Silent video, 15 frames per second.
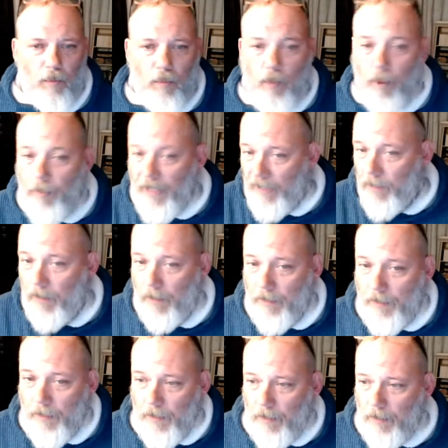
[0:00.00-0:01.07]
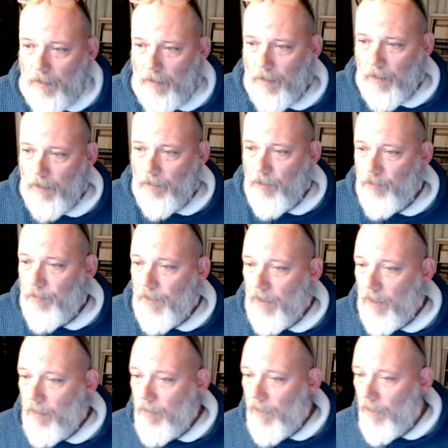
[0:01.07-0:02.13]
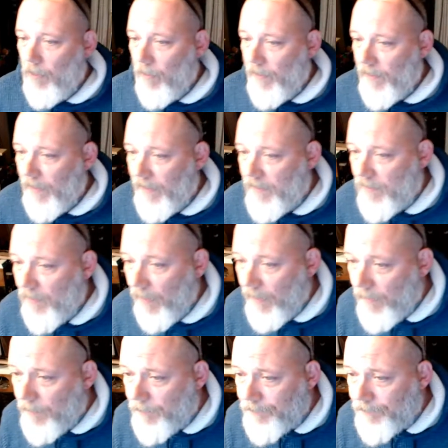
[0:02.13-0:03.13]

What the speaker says: Real big on movement on Bitcoin last night.